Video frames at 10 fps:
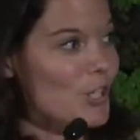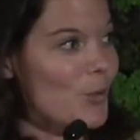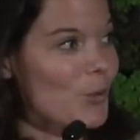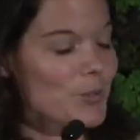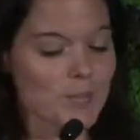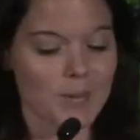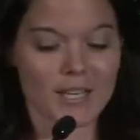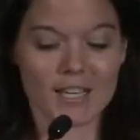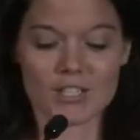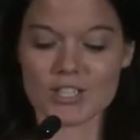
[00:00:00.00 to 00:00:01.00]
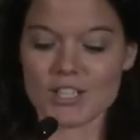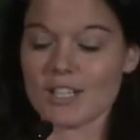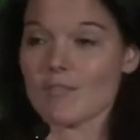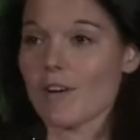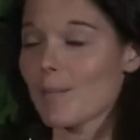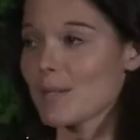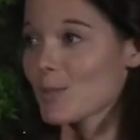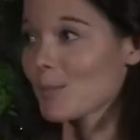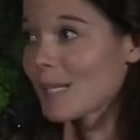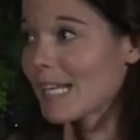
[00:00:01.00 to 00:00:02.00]
She holds a PhD in
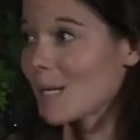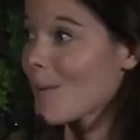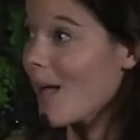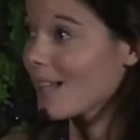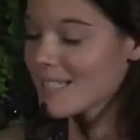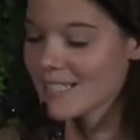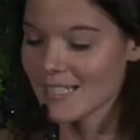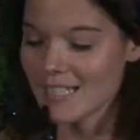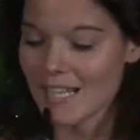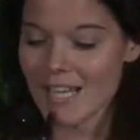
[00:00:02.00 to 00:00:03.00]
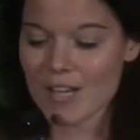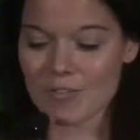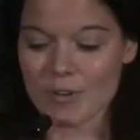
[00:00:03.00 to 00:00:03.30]
environmental planning and policy